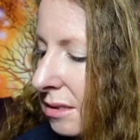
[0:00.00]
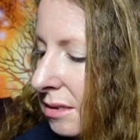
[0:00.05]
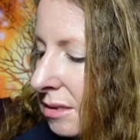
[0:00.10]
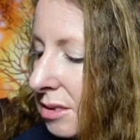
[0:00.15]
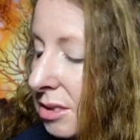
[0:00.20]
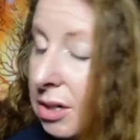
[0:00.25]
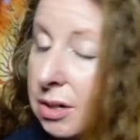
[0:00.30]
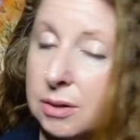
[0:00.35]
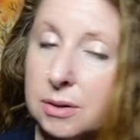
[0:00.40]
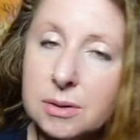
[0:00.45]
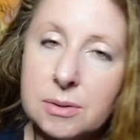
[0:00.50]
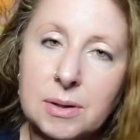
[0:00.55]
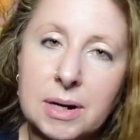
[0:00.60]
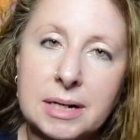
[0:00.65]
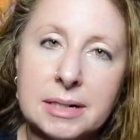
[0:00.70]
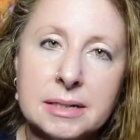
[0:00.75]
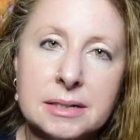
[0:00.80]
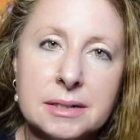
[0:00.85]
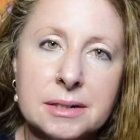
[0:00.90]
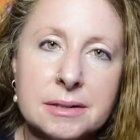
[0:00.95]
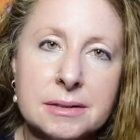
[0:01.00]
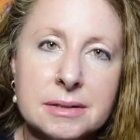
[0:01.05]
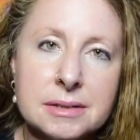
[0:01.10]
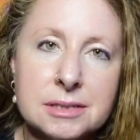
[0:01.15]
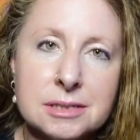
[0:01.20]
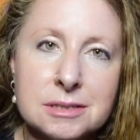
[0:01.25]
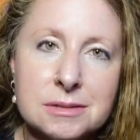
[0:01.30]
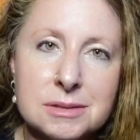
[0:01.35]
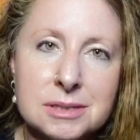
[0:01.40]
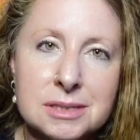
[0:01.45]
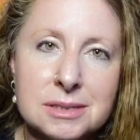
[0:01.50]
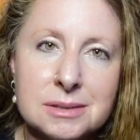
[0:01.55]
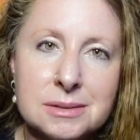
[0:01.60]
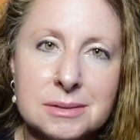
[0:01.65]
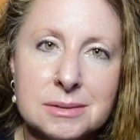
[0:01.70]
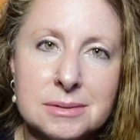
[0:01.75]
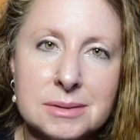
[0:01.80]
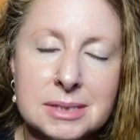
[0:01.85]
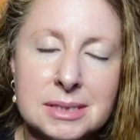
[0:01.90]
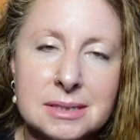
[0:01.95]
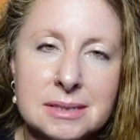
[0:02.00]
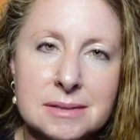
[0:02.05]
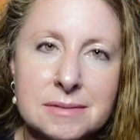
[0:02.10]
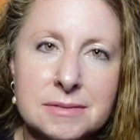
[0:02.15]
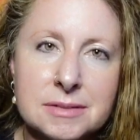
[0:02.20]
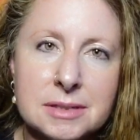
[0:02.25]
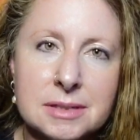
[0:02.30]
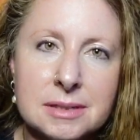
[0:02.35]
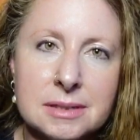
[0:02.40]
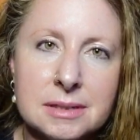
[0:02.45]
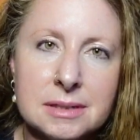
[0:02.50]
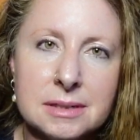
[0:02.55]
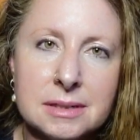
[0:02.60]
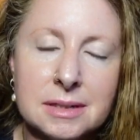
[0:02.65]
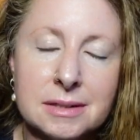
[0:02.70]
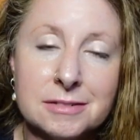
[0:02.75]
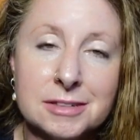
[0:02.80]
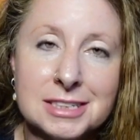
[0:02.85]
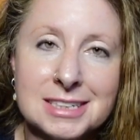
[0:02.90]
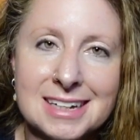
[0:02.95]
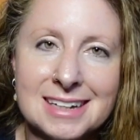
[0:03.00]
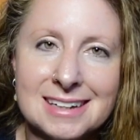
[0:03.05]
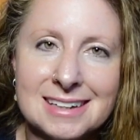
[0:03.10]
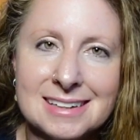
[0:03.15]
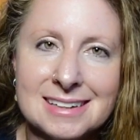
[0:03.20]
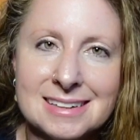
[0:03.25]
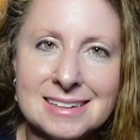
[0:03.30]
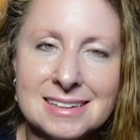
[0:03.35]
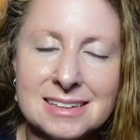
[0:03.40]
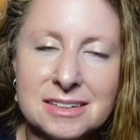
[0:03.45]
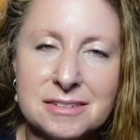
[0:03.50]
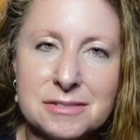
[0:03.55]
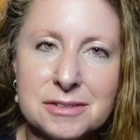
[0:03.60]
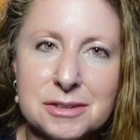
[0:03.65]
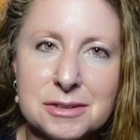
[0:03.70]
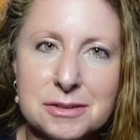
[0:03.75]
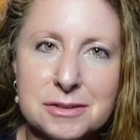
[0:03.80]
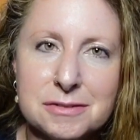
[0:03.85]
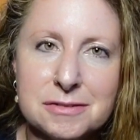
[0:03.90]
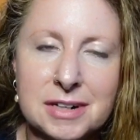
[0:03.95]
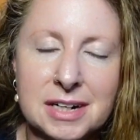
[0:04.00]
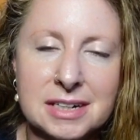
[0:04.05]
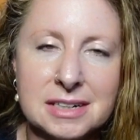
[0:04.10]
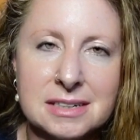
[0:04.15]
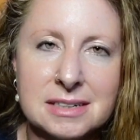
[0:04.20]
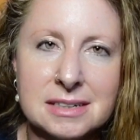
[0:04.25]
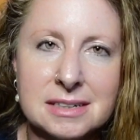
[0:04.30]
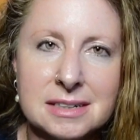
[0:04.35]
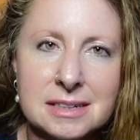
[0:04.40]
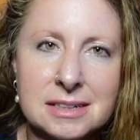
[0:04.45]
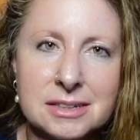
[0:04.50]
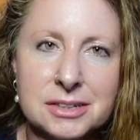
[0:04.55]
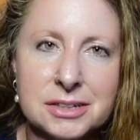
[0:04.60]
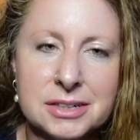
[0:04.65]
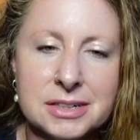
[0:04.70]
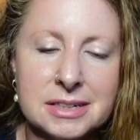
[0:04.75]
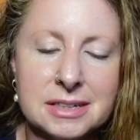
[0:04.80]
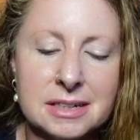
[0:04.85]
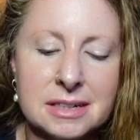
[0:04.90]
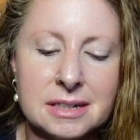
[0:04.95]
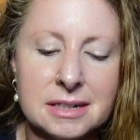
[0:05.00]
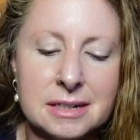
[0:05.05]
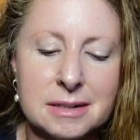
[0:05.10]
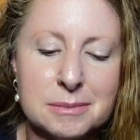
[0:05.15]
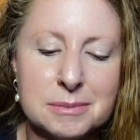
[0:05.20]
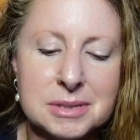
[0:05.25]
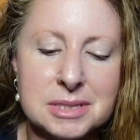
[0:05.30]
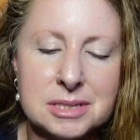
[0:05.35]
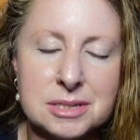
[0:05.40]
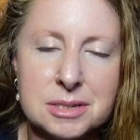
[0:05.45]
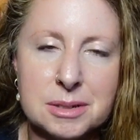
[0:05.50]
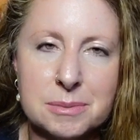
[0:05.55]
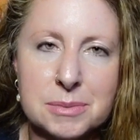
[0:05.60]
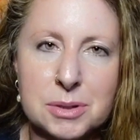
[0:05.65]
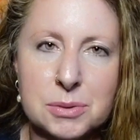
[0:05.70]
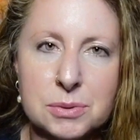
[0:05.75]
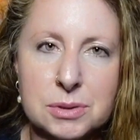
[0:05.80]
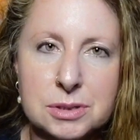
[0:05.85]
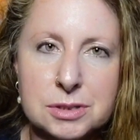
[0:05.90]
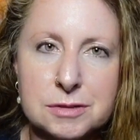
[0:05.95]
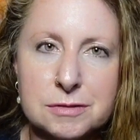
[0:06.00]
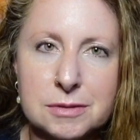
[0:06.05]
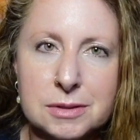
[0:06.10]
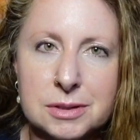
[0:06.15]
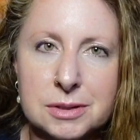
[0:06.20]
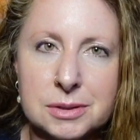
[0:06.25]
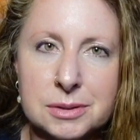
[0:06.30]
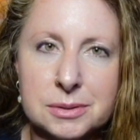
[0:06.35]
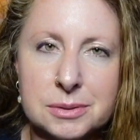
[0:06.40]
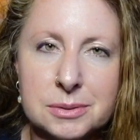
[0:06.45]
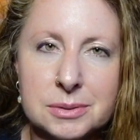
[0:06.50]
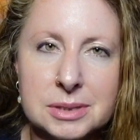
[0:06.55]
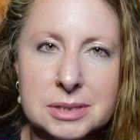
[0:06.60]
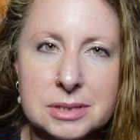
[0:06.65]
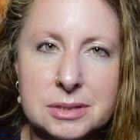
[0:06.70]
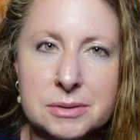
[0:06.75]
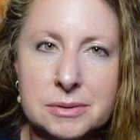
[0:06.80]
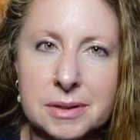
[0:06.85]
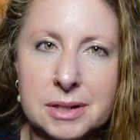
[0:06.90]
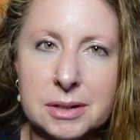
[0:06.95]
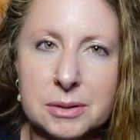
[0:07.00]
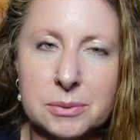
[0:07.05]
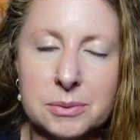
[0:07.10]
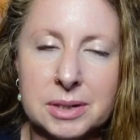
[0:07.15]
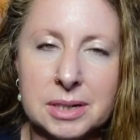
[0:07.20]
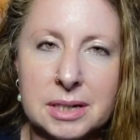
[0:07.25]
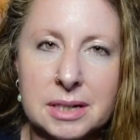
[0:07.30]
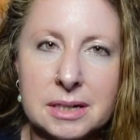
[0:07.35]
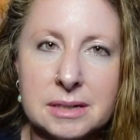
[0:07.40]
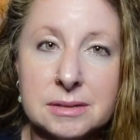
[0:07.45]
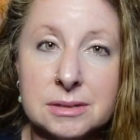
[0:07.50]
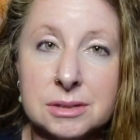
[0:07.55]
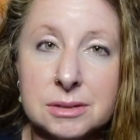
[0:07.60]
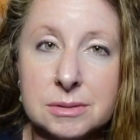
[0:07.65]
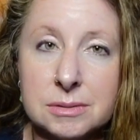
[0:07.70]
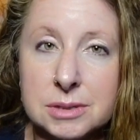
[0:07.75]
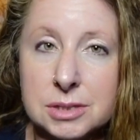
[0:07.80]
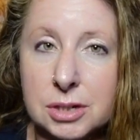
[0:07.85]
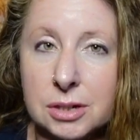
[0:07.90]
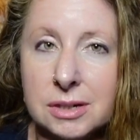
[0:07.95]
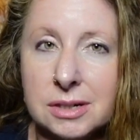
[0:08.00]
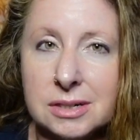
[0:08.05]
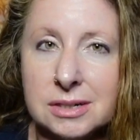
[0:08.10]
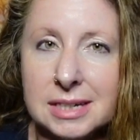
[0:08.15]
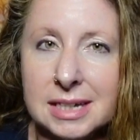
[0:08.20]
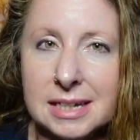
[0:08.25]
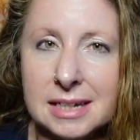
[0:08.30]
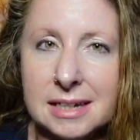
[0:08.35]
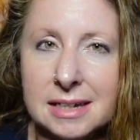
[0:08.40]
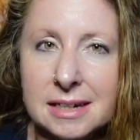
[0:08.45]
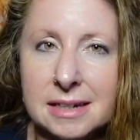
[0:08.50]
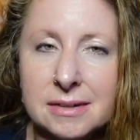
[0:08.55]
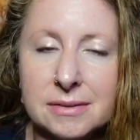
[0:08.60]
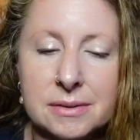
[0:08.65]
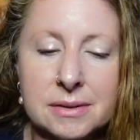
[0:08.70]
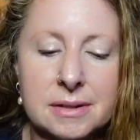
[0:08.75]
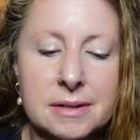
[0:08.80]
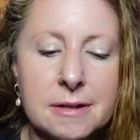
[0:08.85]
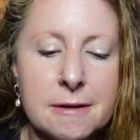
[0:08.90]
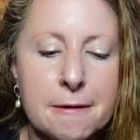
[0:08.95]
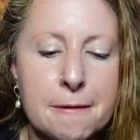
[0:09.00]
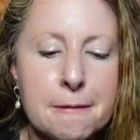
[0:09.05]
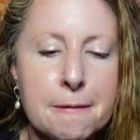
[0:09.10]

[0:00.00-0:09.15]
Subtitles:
So I encourage you to use EFT every day if you find a good system that works for you. It's a great way to start your day, or